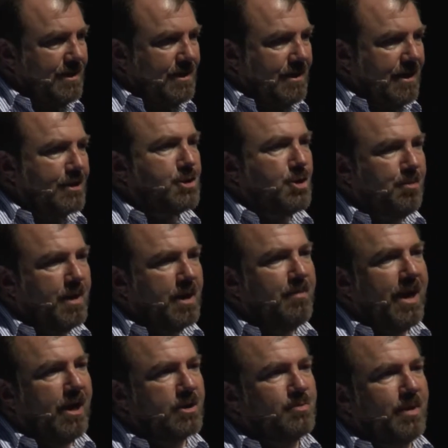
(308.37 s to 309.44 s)
Now, Tubular
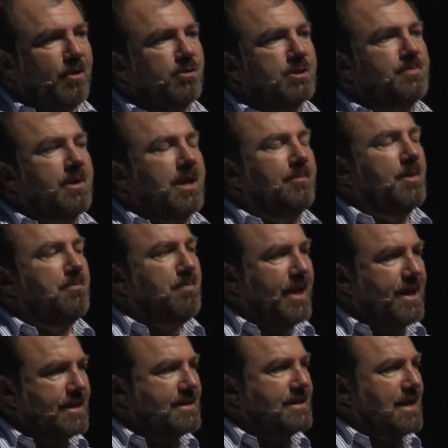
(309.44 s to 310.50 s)
Bells went on to become the
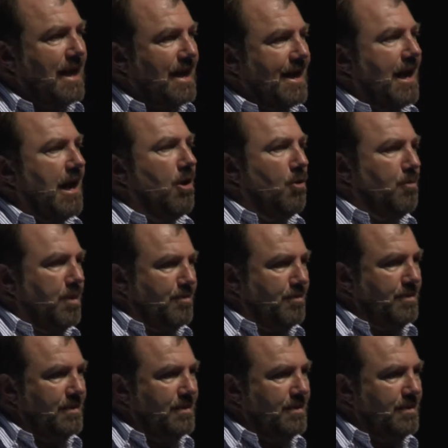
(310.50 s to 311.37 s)
biggest selling album